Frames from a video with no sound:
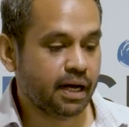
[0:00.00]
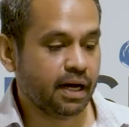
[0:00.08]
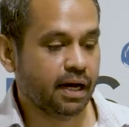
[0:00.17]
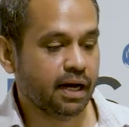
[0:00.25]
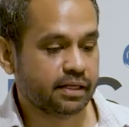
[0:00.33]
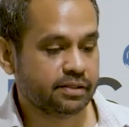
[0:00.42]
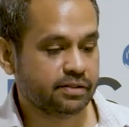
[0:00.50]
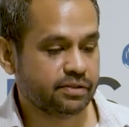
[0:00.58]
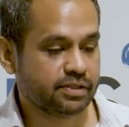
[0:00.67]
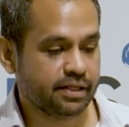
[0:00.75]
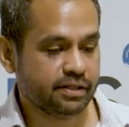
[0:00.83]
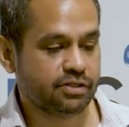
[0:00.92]
because uh, he
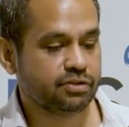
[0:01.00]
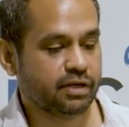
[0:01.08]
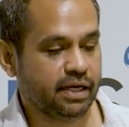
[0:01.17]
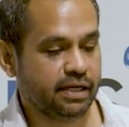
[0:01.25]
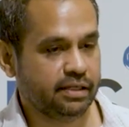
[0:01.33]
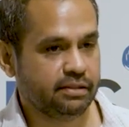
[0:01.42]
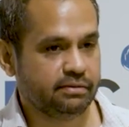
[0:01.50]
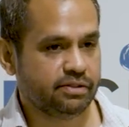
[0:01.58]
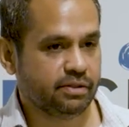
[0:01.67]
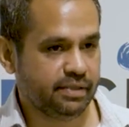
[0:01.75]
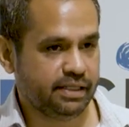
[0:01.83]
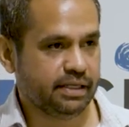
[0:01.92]
was at the train and
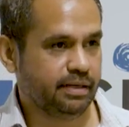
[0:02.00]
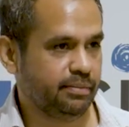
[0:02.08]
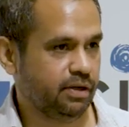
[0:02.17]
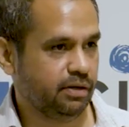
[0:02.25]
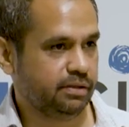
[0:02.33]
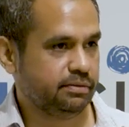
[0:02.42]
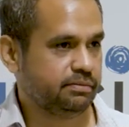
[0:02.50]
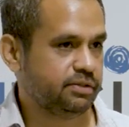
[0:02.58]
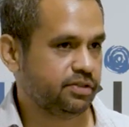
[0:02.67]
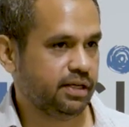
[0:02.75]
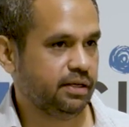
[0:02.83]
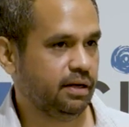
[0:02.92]
somebody came along and said,